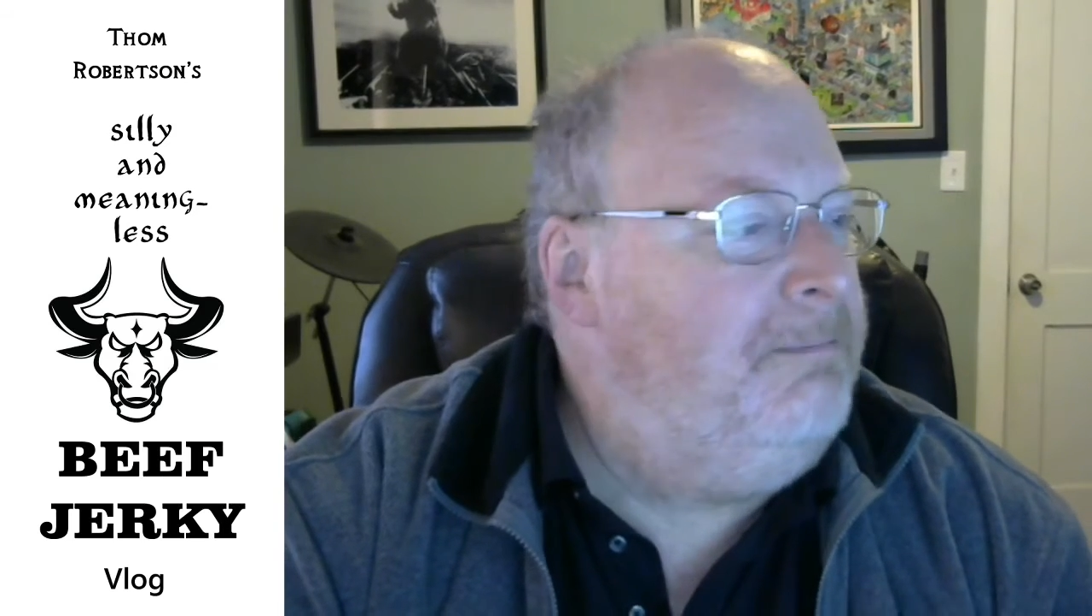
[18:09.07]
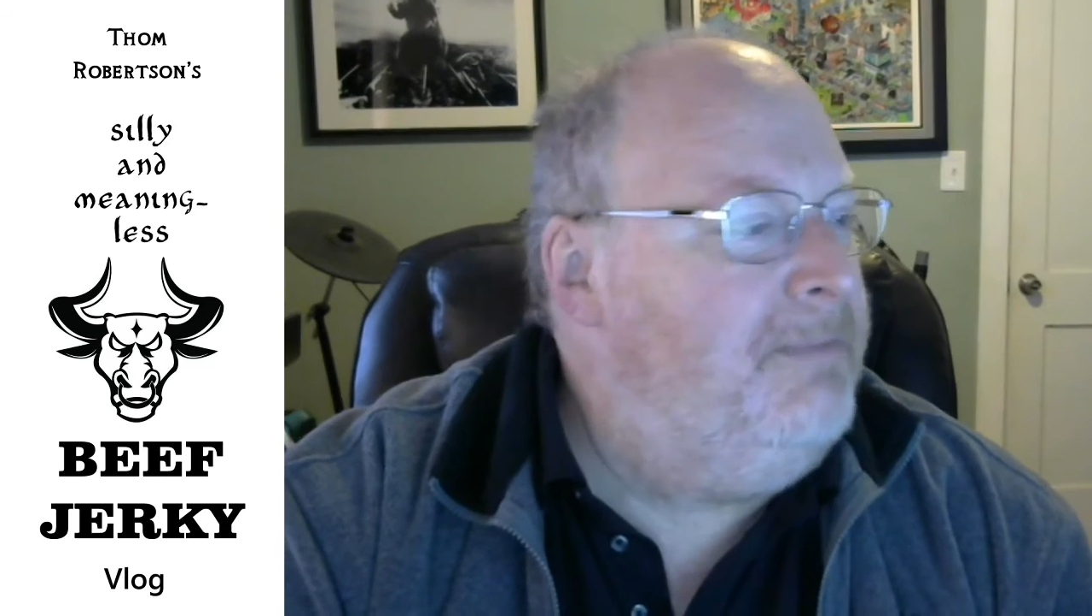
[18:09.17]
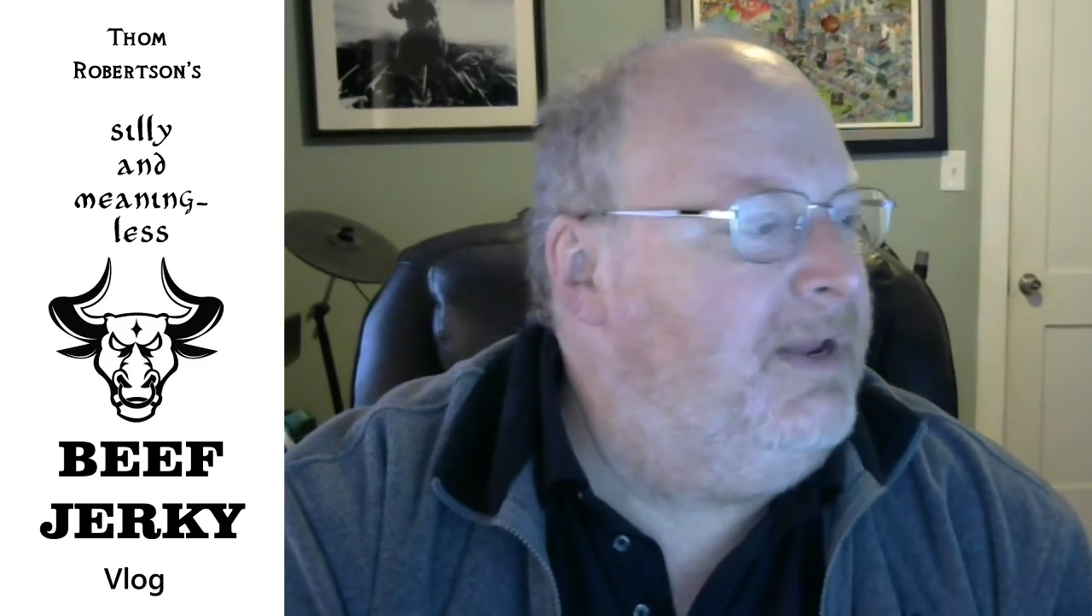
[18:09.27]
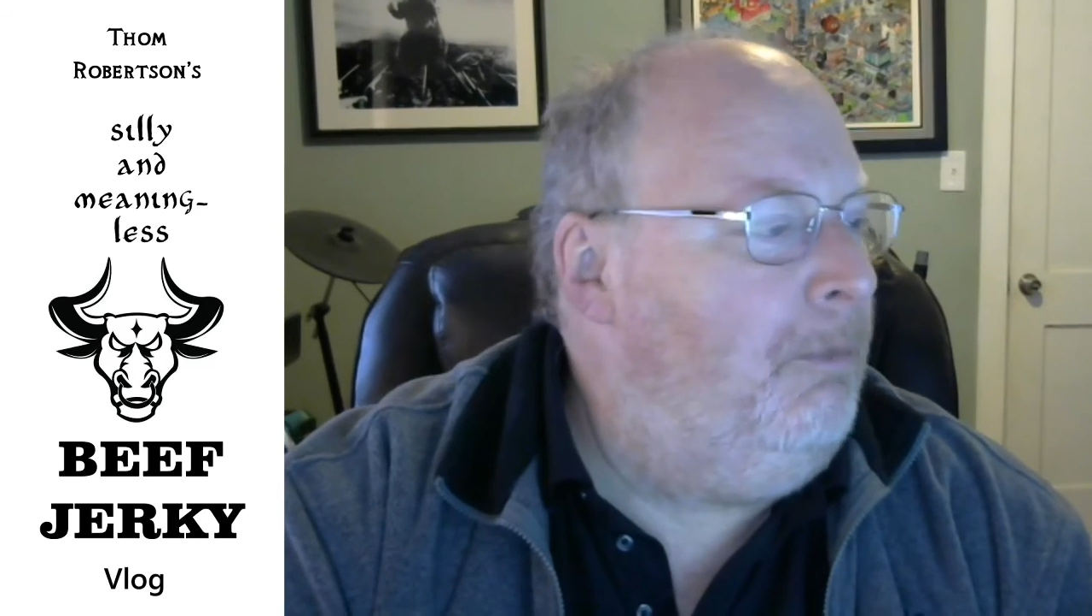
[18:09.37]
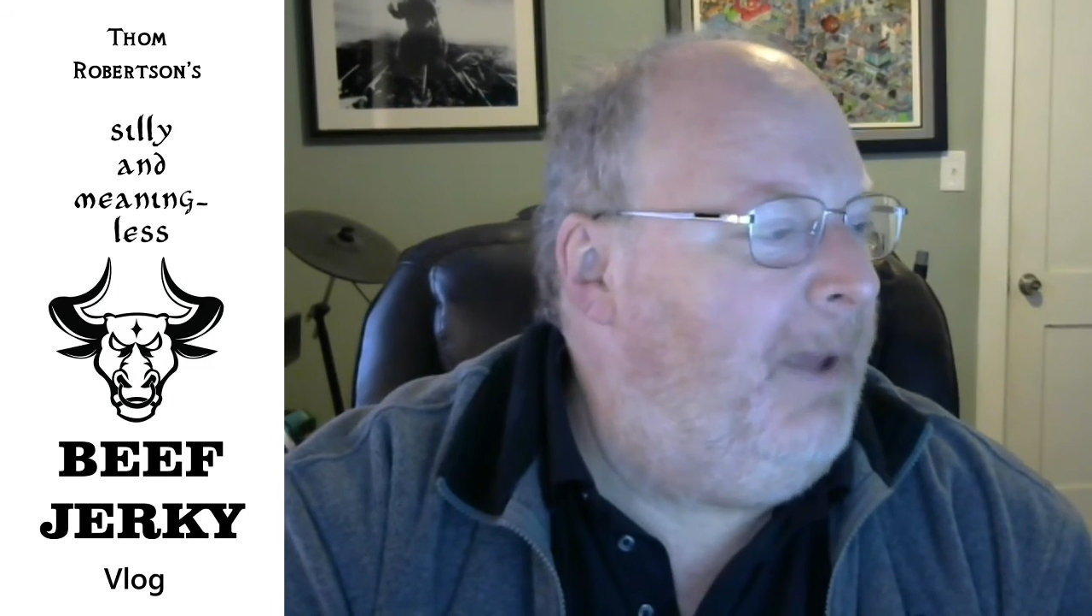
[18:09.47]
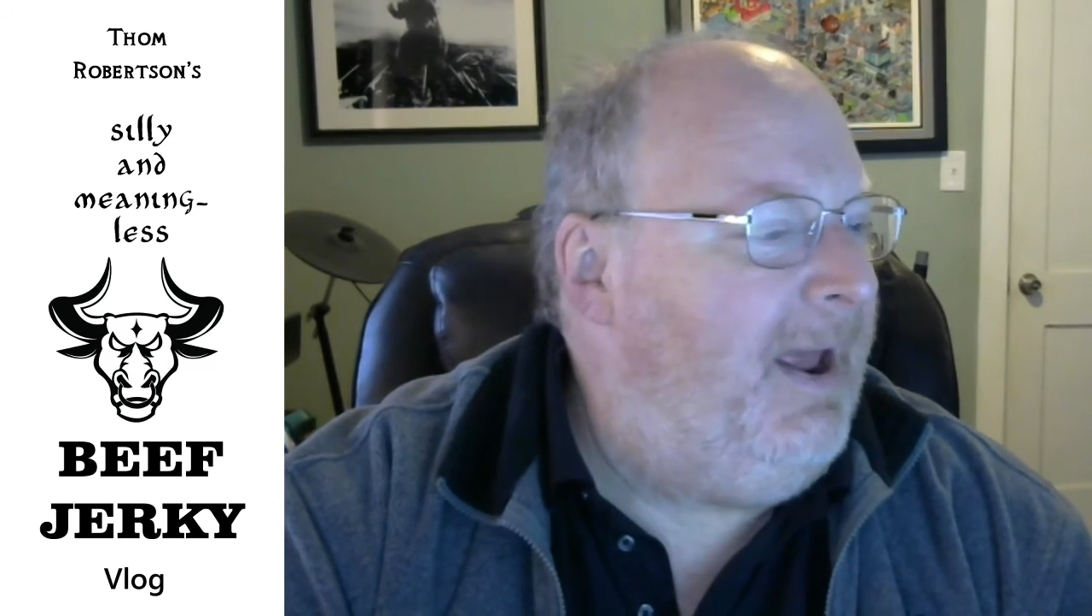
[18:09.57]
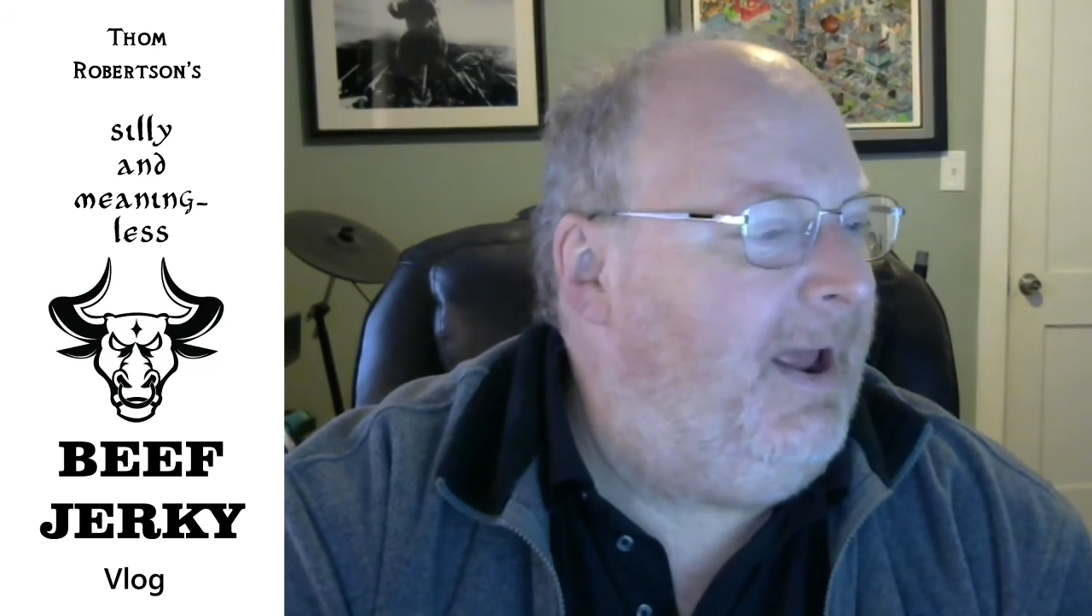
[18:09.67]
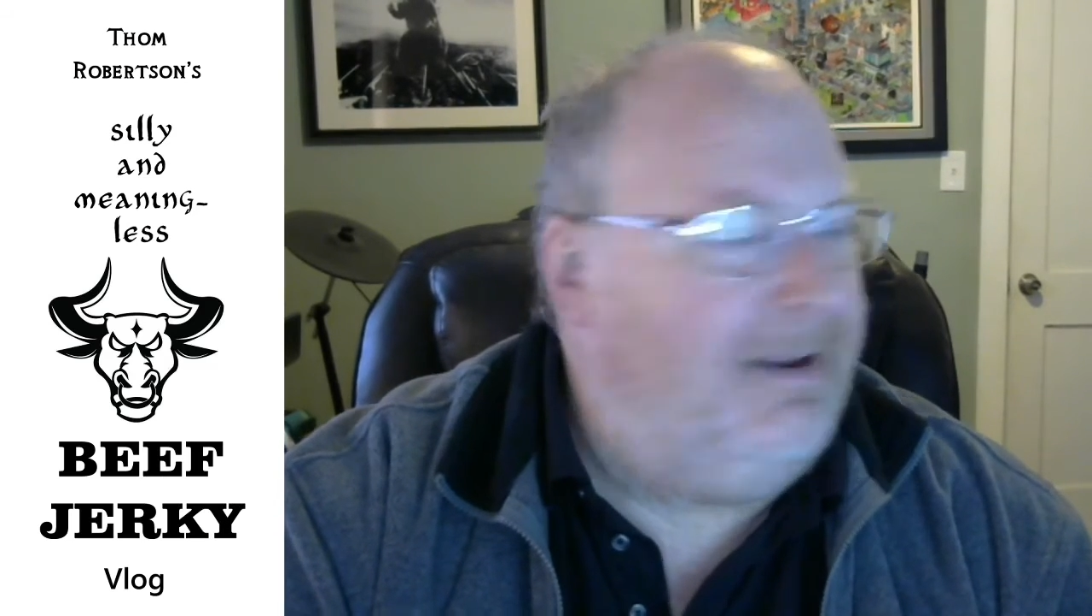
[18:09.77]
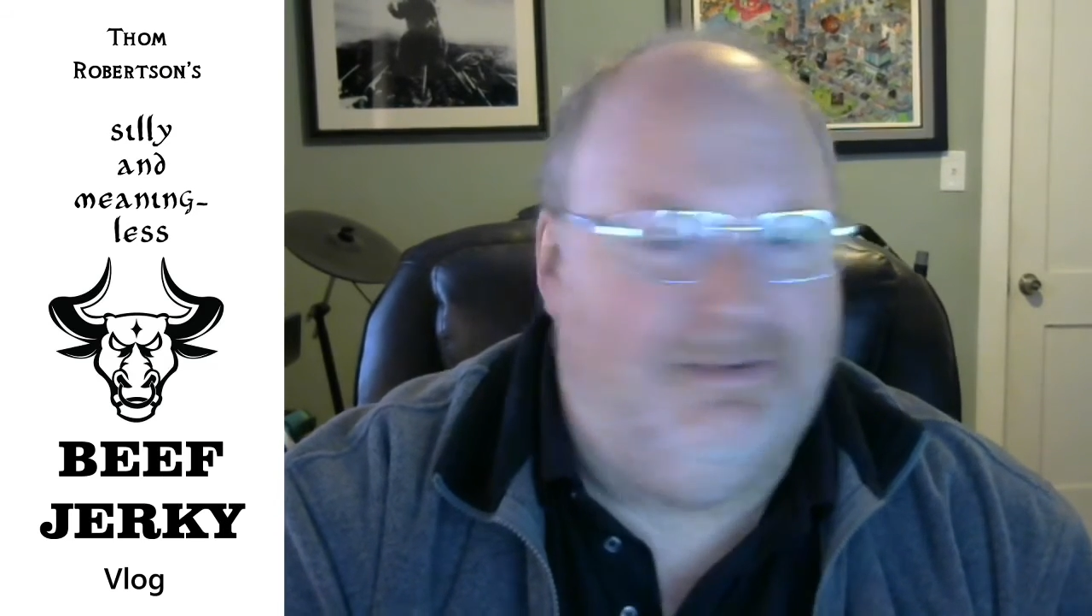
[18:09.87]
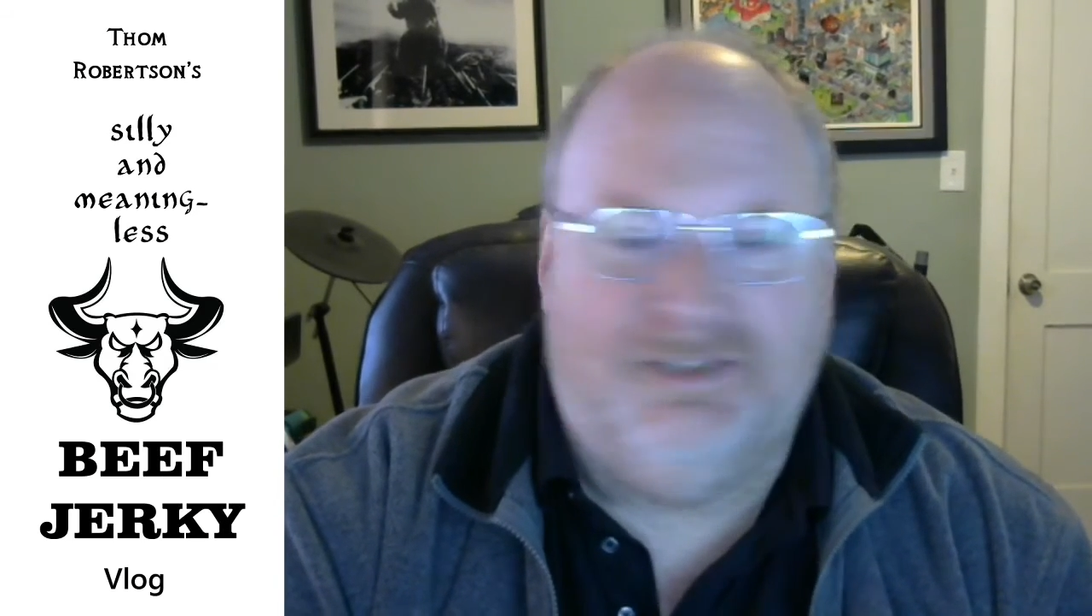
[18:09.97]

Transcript: mailbag,